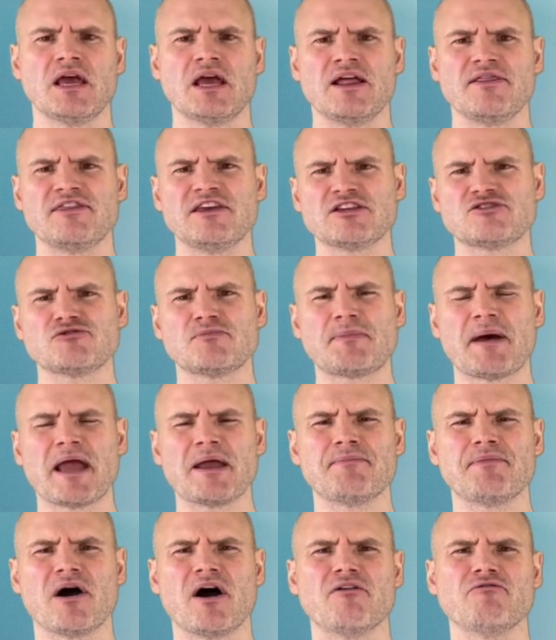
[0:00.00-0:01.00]
This
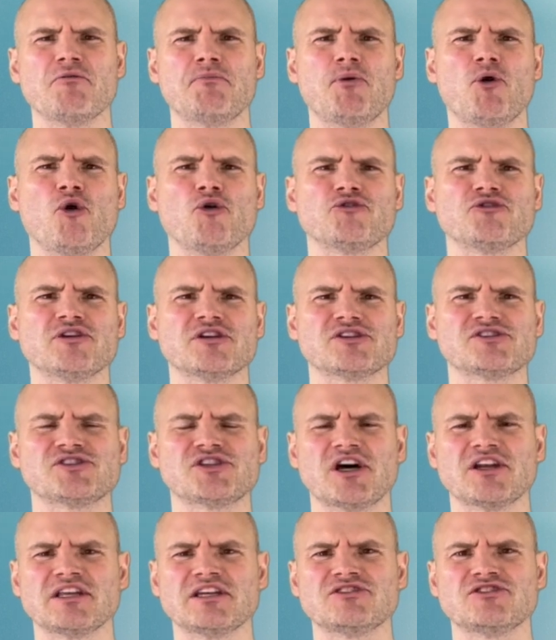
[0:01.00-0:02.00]
paper reports on a
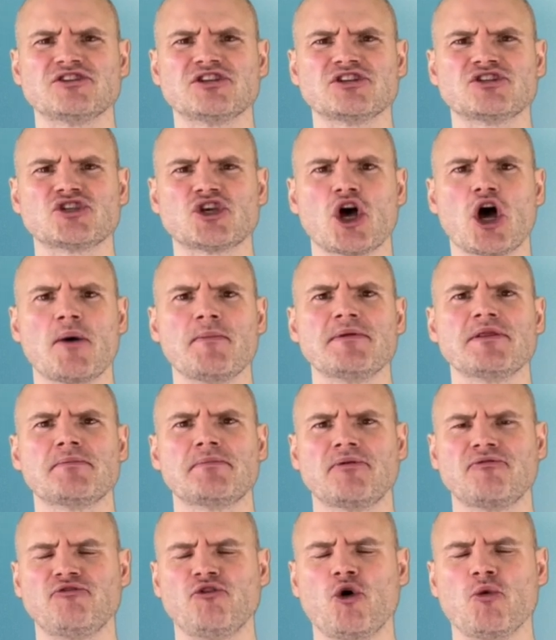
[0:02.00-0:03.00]
study to determine the
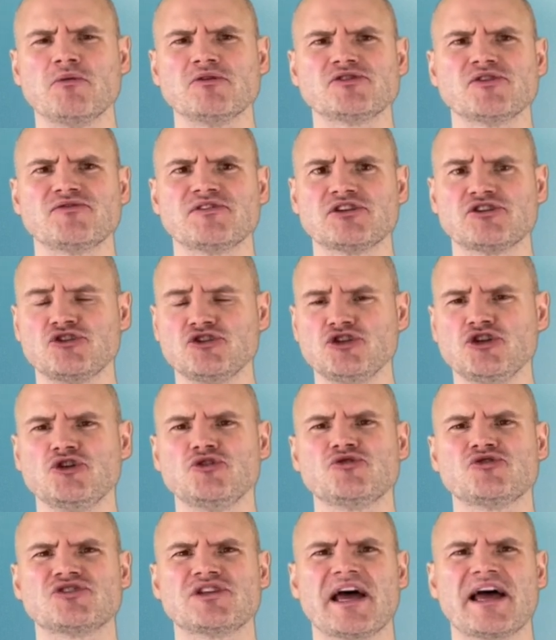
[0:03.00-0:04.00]
performance of this new
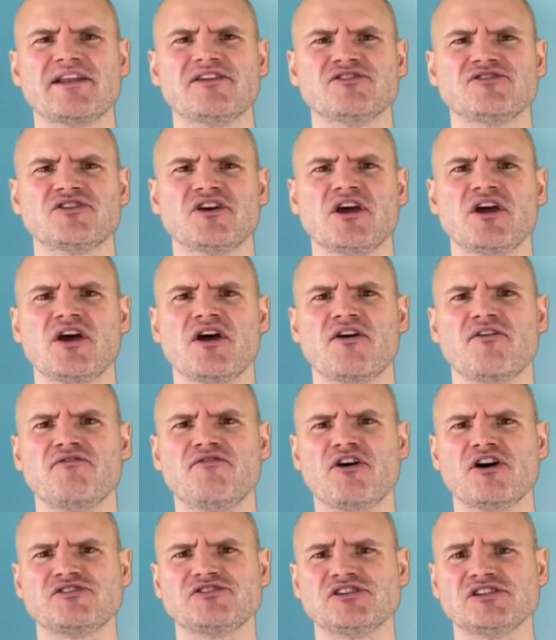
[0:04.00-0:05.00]
stent
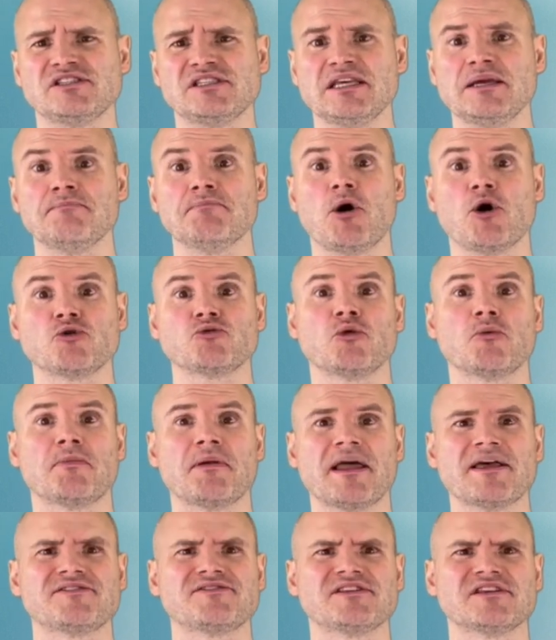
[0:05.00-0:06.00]
versus the multiple
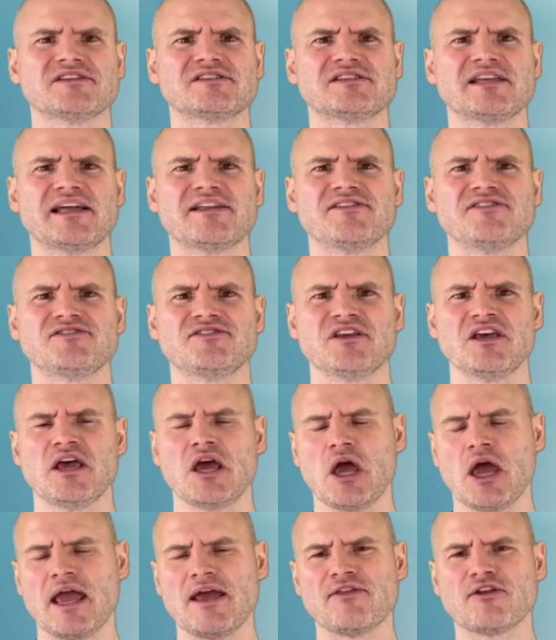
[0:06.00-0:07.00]
plastic stents
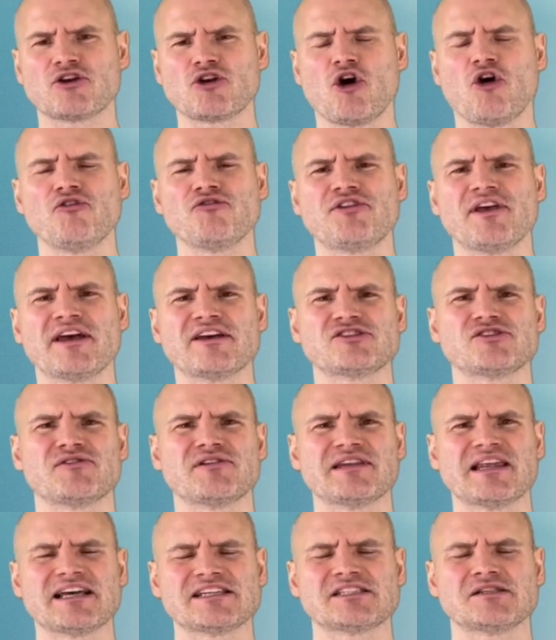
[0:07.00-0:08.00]
in the context of
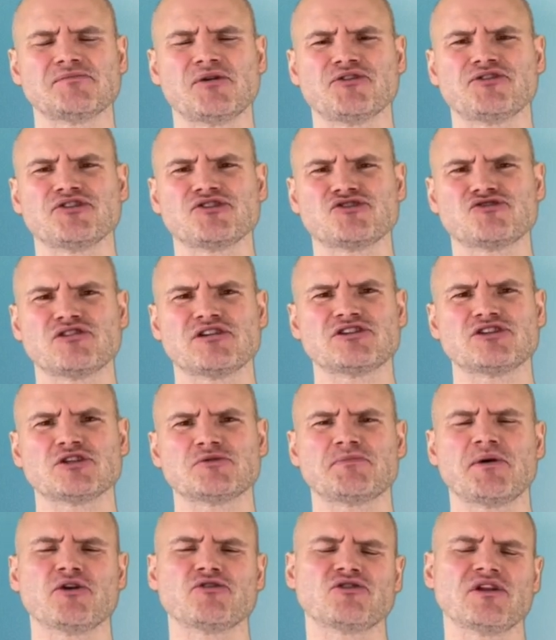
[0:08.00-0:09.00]
anastomotic strictures
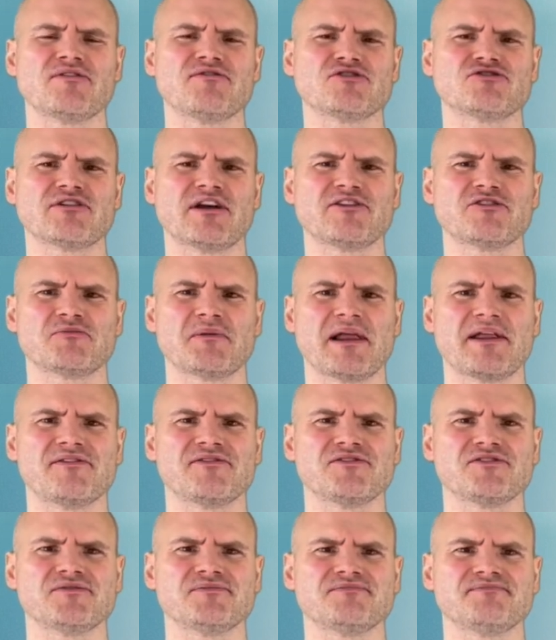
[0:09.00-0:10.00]
post-liver
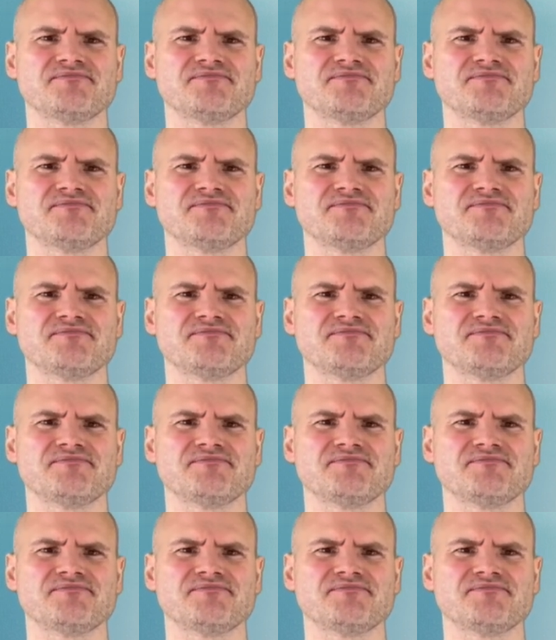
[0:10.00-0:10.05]
transplant.